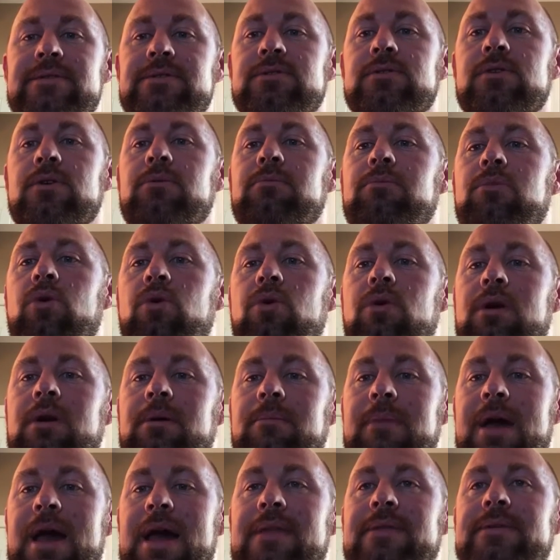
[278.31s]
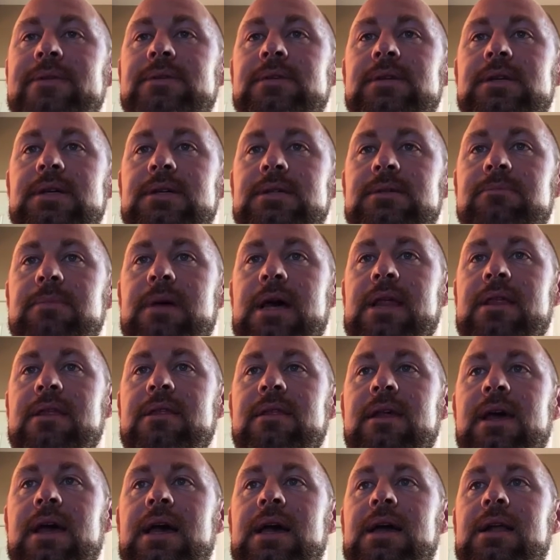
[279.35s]
is so boring, math is this, math and
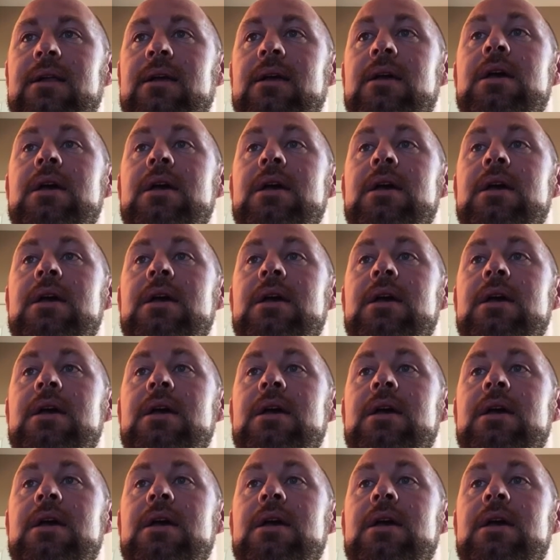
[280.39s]
that,